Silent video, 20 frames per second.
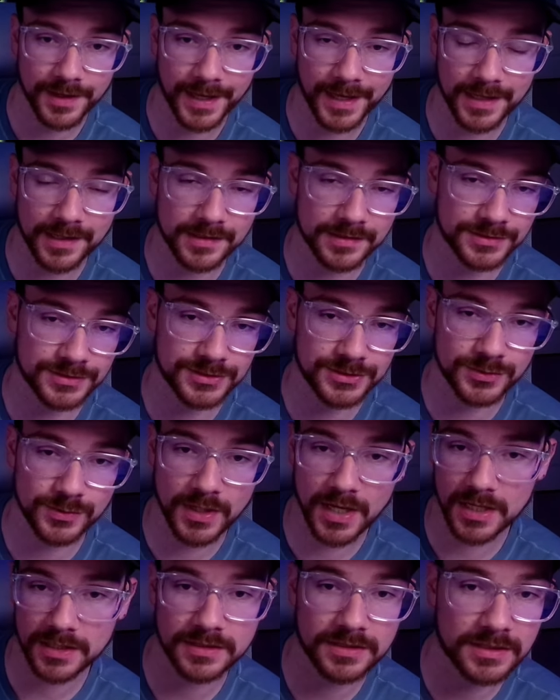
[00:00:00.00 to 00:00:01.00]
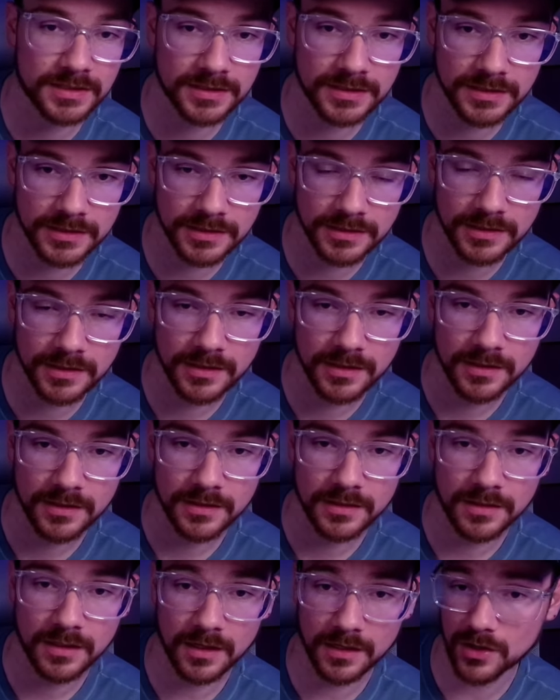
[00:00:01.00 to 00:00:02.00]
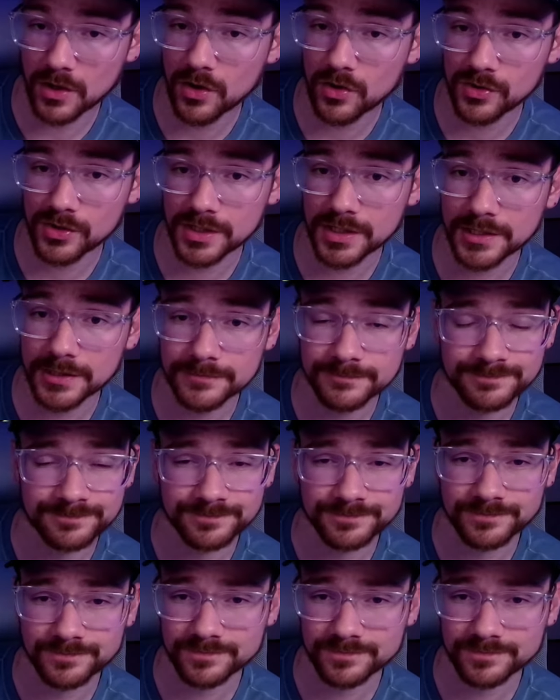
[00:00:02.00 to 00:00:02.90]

and you got the Akari,